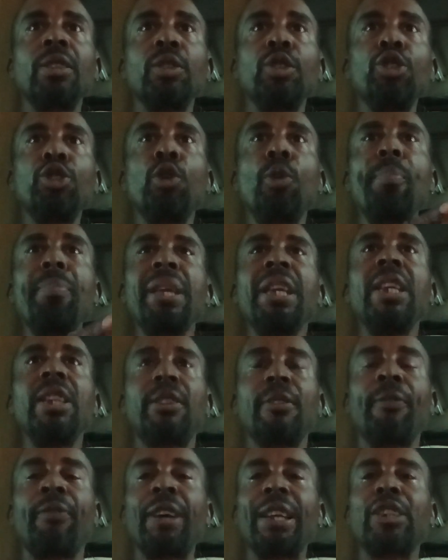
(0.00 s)
you
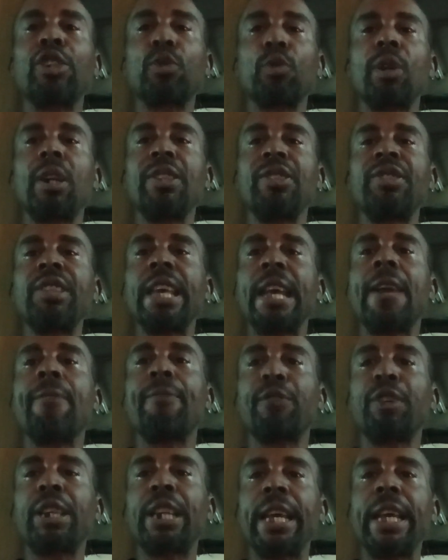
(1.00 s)
meet veterans
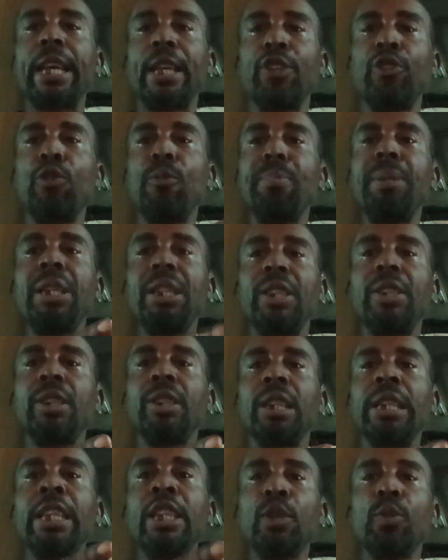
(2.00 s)
every day, you meet
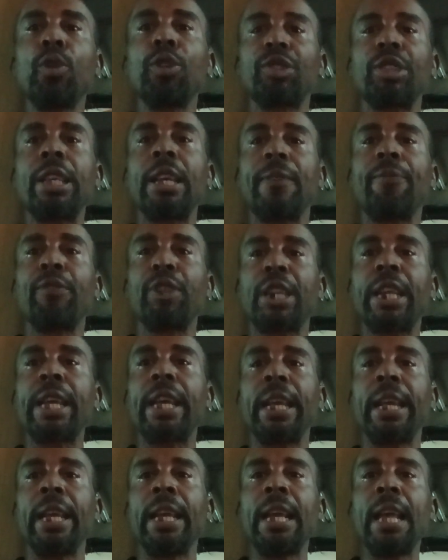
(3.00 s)
heroes every
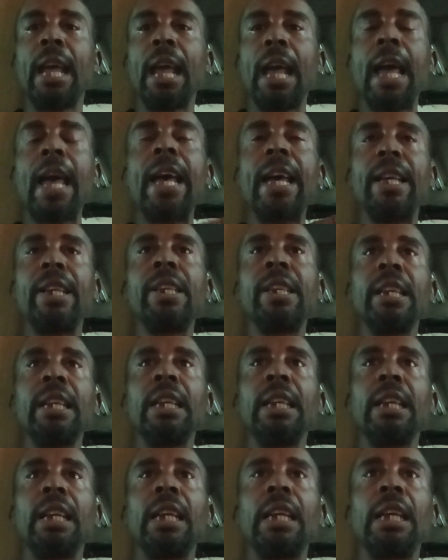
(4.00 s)
day, and
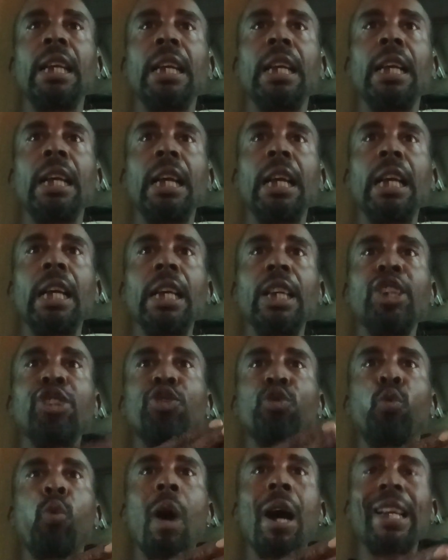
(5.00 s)

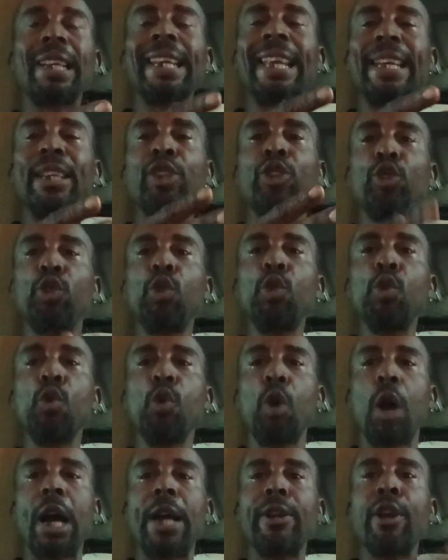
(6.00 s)
it's what they
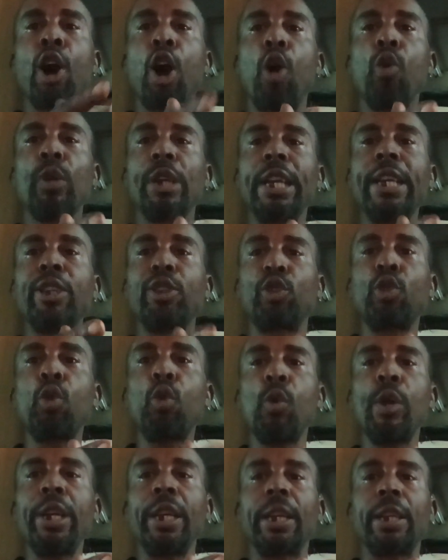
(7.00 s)
do and how they
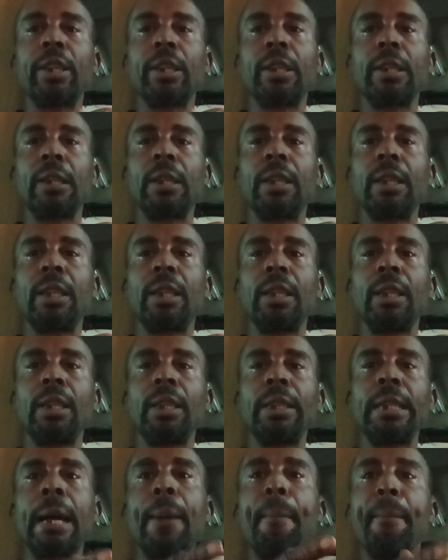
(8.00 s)
do it
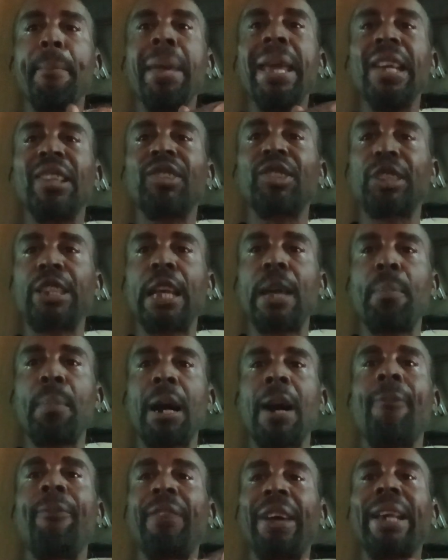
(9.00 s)
that makes them
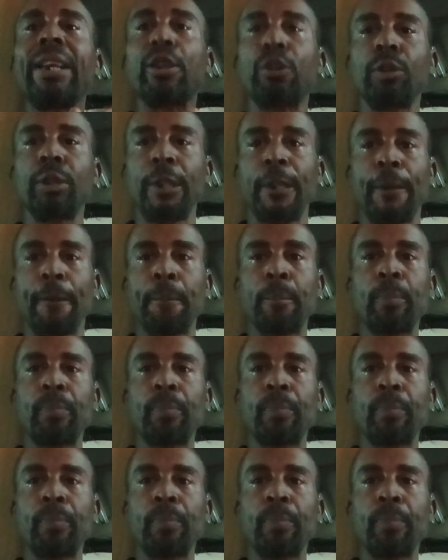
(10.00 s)
a veteran.